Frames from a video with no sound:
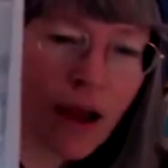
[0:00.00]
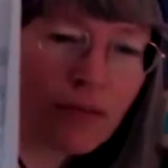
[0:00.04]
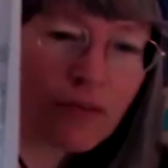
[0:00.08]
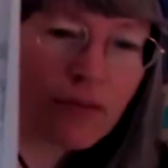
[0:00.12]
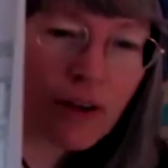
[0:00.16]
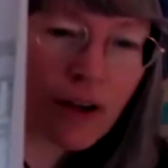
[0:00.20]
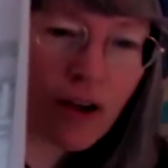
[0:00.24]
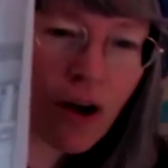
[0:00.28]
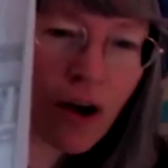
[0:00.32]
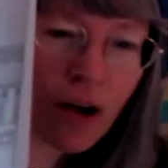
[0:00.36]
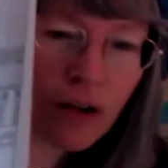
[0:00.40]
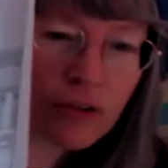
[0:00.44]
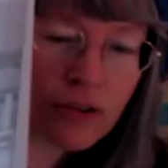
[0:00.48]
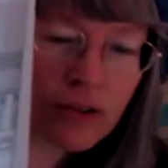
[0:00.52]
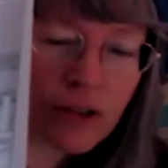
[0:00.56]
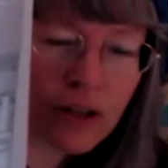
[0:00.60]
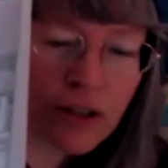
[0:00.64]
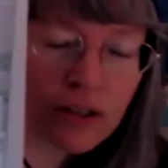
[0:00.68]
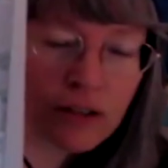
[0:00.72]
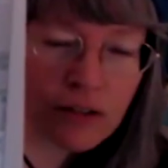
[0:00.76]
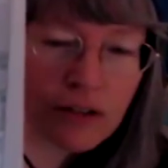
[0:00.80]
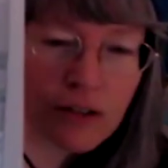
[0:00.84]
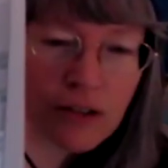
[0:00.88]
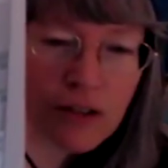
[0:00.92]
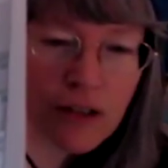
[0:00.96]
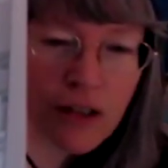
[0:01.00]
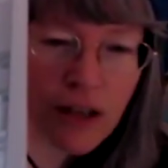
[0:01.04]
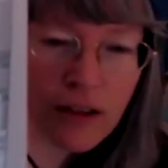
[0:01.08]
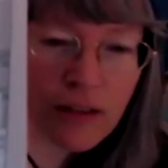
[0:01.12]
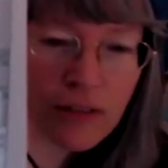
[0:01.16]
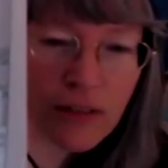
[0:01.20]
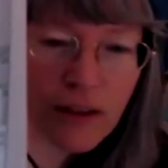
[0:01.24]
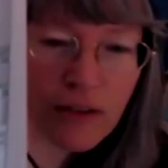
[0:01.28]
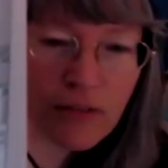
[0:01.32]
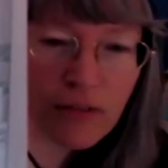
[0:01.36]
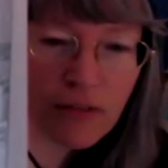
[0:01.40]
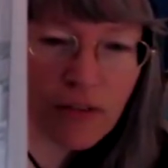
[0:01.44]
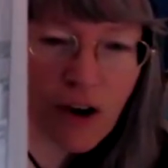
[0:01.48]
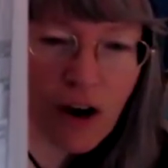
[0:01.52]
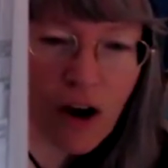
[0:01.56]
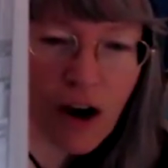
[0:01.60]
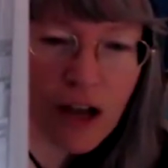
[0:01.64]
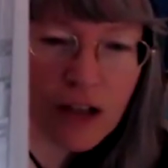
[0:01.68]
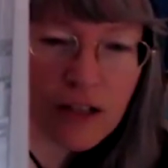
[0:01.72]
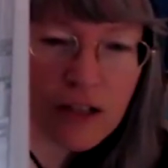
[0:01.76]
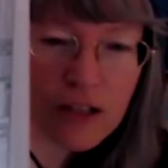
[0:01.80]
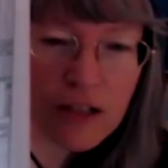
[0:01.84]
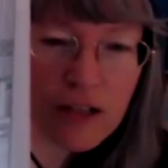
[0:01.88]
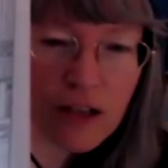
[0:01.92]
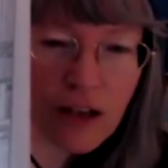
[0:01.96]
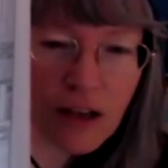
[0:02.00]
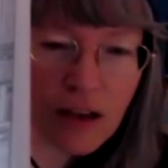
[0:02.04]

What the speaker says: around the cauldron. It looks like they've got